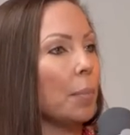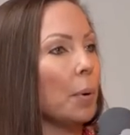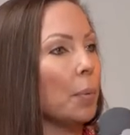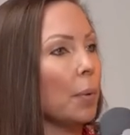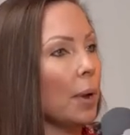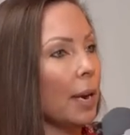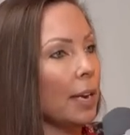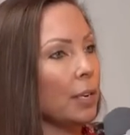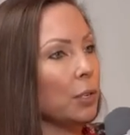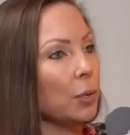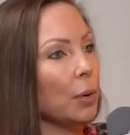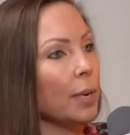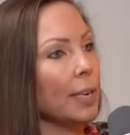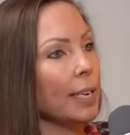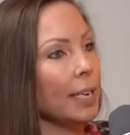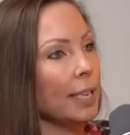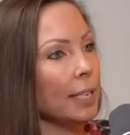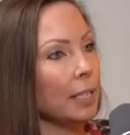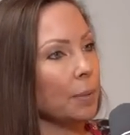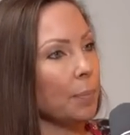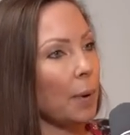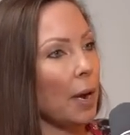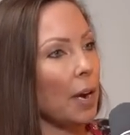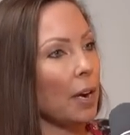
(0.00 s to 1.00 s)
But when I joined
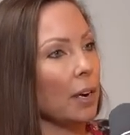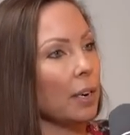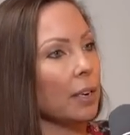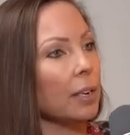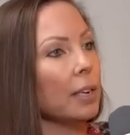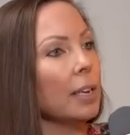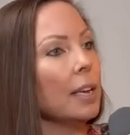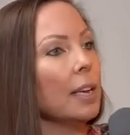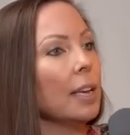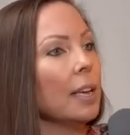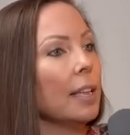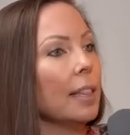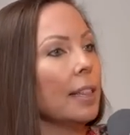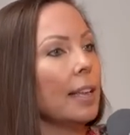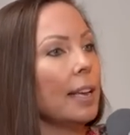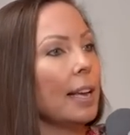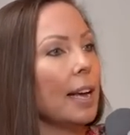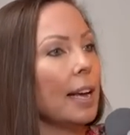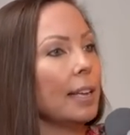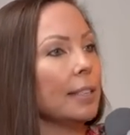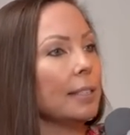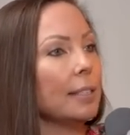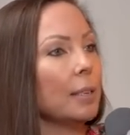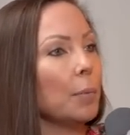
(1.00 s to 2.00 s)
Keyspire, they
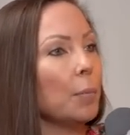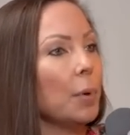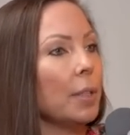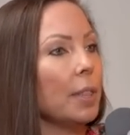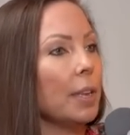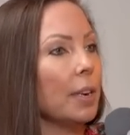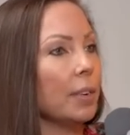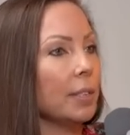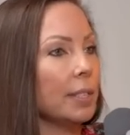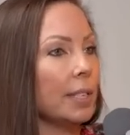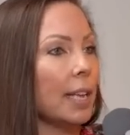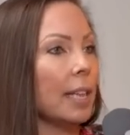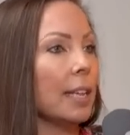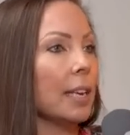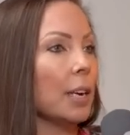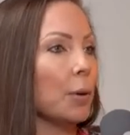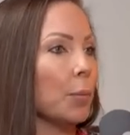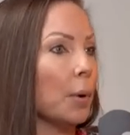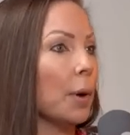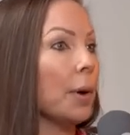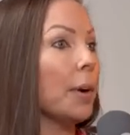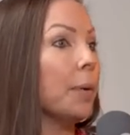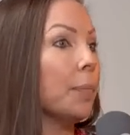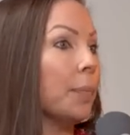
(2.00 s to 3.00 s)
had someone there selling
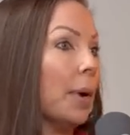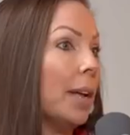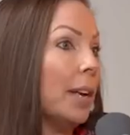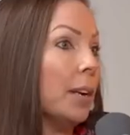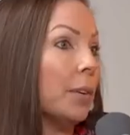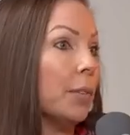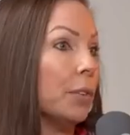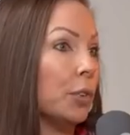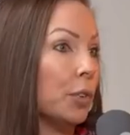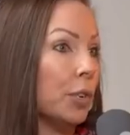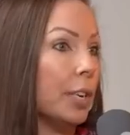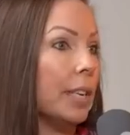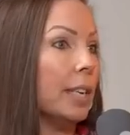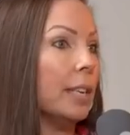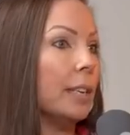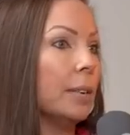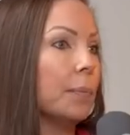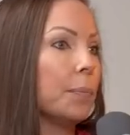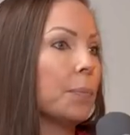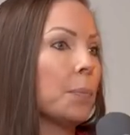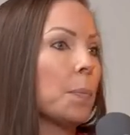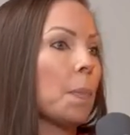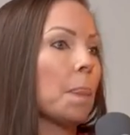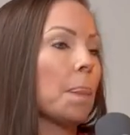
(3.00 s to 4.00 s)
a writing retreat
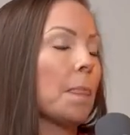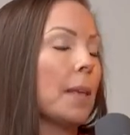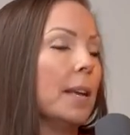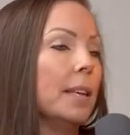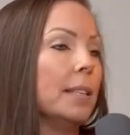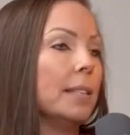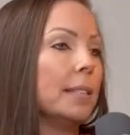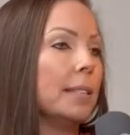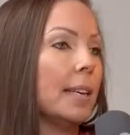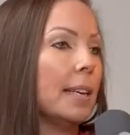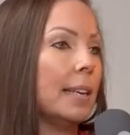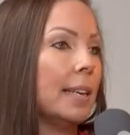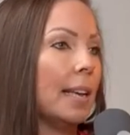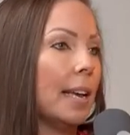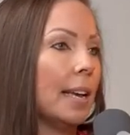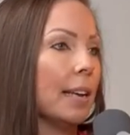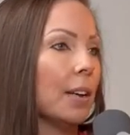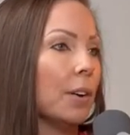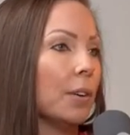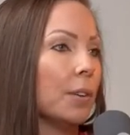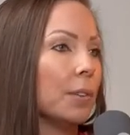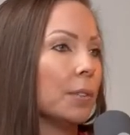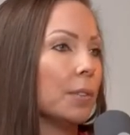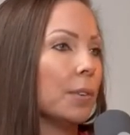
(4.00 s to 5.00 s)
in San Diego.